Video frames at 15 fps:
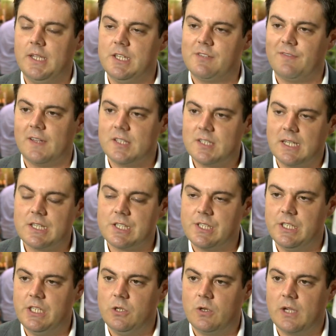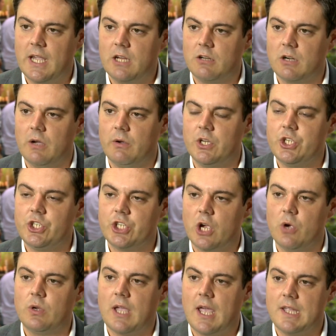these fantastic UK growers
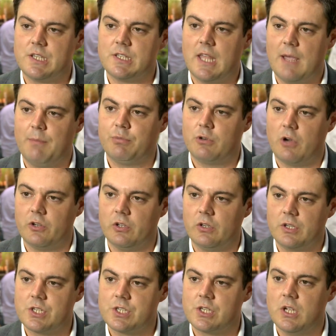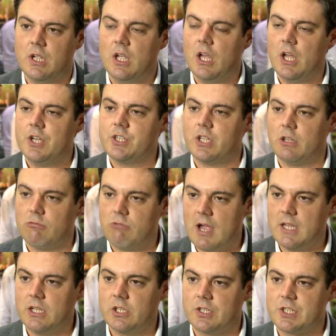showcase their products to the
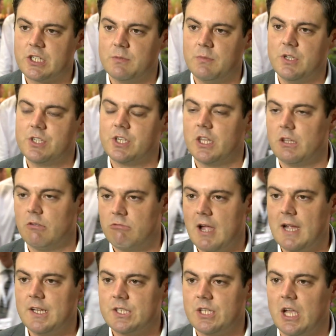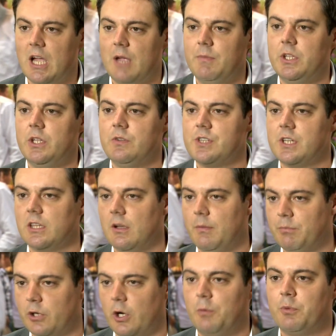right customers at the right time using the
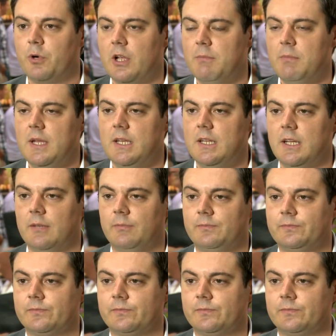appropriate media.